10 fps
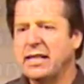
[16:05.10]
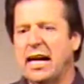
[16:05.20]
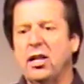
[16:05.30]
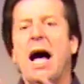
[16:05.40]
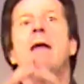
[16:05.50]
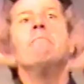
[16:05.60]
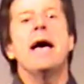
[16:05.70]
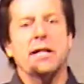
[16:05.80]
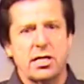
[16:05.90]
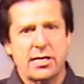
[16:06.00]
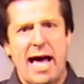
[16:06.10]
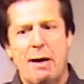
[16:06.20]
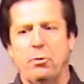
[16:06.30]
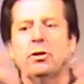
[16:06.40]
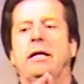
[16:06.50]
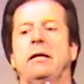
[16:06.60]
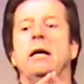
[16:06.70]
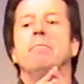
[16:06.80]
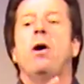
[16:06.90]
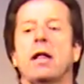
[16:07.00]
That I make disciples, and
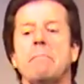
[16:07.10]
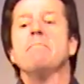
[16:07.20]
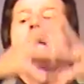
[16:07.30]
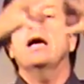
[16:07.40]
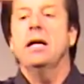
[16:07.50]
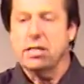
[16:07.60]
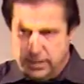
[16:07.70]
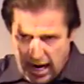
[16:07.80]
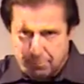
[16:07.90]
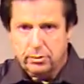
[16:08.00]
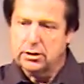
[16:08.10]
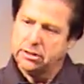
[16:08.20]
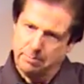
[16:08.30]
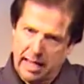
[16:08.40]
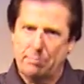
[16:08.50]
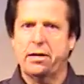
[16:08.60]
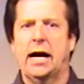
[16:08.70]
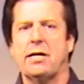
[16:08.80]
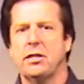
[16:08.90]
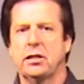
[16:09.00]
part of that making disciples is
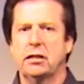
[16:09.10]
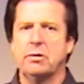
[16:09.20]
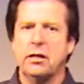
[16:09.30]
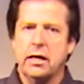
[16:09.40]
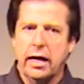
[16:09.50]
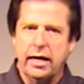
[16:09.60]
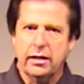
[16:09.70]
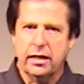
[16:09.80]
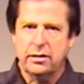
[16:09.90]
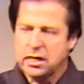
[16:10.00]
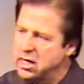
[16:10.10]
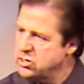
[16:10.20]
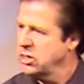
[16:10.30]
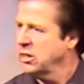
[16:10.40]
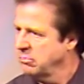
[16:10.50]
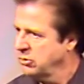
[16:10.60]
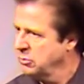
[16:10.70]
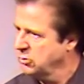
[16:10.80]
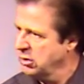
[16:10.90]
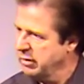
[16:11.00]
baptizing them and, and, and teaching them to
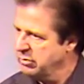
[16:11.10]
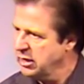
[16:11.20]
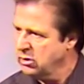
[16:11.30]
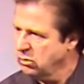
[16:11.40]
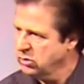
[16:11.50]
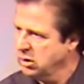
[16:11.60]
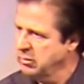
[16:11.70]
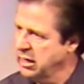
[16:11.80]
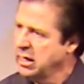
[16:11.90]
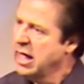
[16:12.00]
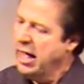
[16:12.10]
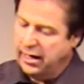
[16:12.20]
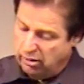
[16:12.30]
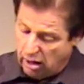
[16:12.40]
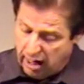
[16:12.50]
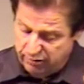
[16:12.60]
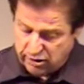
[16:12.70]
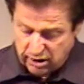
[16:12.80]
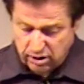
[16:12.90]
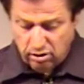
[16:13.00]
observe everything the Lord's commanded. And
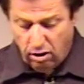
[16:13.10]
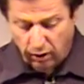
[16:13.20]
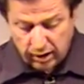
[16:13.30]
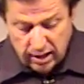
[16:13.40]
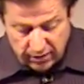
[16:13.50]
obviously the going.